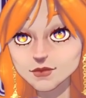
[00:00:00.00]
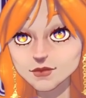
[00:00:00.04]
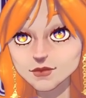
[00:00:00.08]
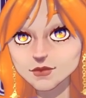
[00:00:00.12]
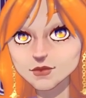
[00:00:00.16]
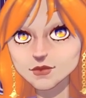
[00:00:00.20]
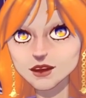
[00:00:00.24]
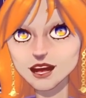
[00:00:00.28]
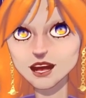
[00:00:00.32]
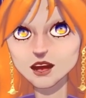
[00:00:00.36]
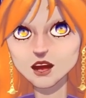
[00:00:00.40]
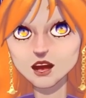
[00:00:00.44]

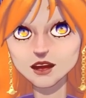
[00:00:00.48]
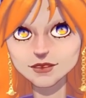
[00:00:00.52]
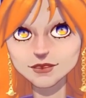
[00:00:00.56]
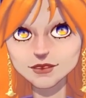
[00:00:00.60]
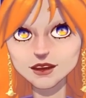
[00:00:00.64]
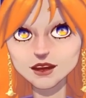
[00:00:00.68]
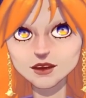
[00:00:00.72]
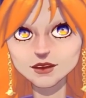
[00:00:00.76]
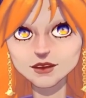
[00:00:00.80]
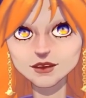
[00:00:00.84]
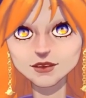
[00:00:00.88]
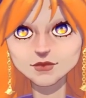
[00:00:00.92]
I was
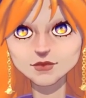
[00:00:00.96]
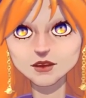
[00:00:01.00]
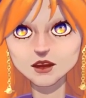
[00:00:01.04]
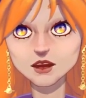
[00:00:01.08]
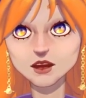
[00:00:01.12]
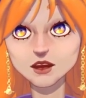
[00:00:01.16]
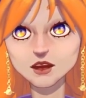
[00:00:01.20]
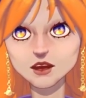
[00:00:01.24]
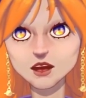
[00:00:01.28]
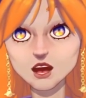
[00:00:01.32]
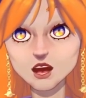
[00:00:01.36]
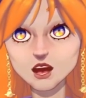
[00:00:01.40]
looking for
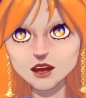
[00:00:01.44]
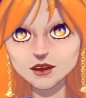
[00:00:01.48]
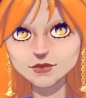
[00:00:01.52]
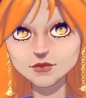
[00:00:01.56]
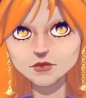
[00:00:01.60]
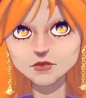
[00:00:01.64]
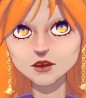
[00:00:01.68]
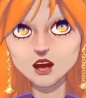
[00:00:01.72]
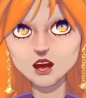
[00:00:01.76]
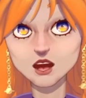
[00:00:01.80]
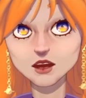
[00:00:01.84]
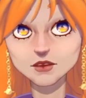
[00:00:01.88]
you
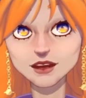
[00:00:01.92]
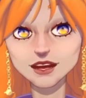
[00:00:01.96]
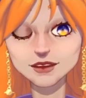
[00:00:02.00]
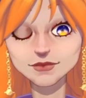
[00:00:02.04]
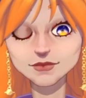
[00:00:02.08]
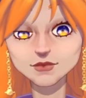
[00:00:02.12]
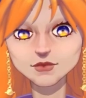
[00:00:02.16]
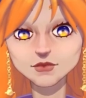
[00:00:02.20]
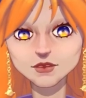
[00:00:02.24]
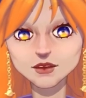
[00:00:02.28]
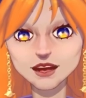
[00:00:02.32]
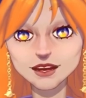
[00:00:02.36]
on Mocha's
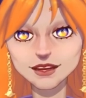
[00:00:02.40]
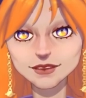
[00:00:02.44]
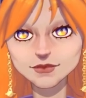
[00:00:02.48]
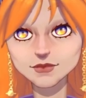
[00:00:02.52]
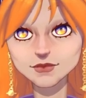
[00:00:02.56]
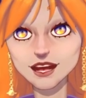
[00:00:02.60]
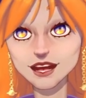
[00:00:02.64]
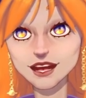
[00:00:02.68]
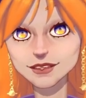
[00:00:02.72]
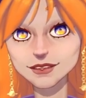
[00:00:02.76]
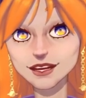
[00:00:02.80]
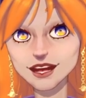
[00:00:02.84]
stream.
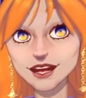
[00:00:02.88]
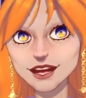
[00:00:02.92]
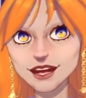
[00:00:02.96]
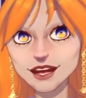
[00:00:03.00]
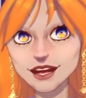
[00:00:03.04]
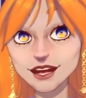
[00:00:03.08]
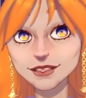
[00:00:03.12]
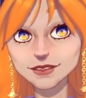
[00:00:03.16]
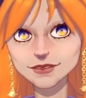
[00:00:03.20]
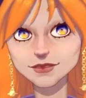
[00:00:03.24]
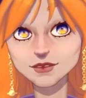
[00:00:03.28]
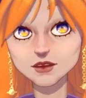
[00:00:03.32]

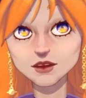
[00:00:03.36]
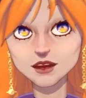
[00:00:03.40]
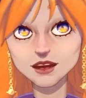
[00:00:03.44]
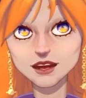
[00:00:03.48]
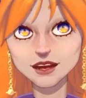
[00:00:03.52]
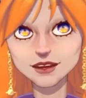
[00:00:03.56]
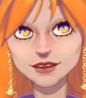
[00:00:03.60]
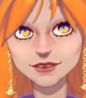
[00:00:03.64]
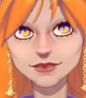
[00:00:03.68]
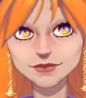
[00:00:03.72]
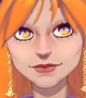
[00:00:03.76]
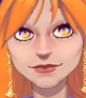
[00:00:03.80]
Hi,
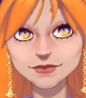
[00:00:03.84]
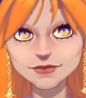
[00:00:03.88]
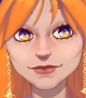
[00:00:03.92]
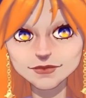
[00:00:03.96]
Loomis.